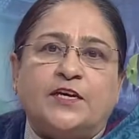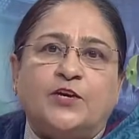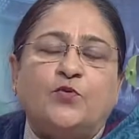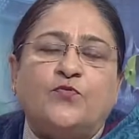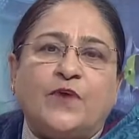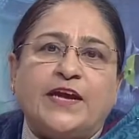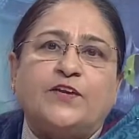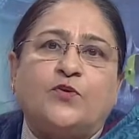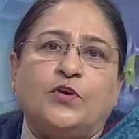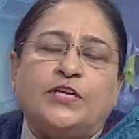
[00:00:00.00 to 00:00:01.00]
he could
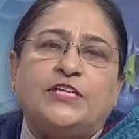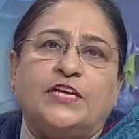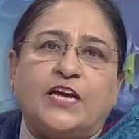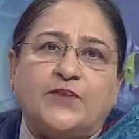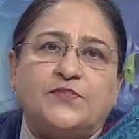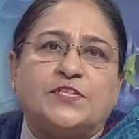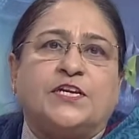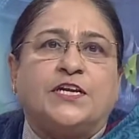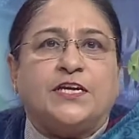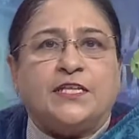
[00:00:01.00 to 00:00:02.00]
find only the rough
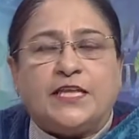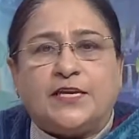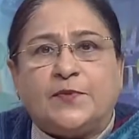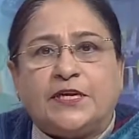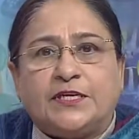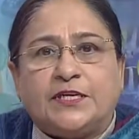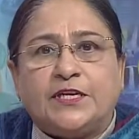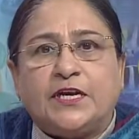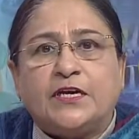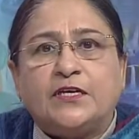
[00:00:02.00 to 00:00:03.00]
strain in that
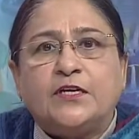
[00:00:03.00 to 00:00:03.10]
bacteria.